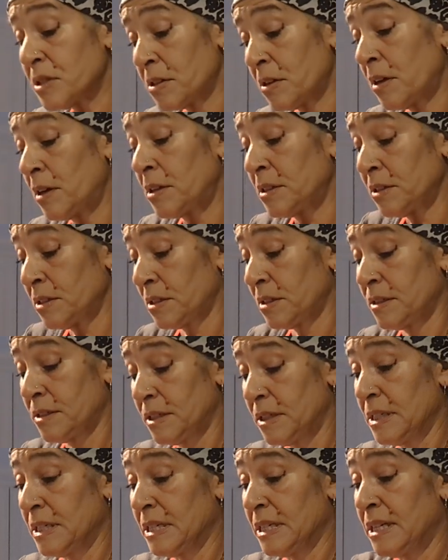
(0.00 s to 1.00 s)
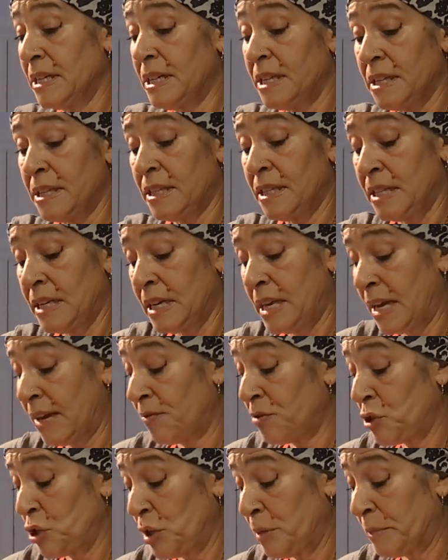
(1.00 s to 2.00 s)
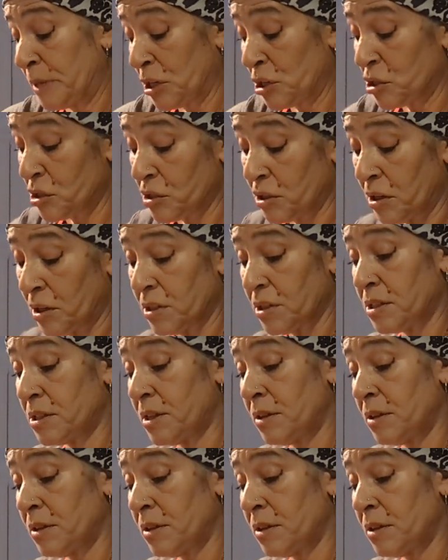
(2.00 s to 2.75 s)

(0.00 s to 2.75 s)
salt than have too much salt.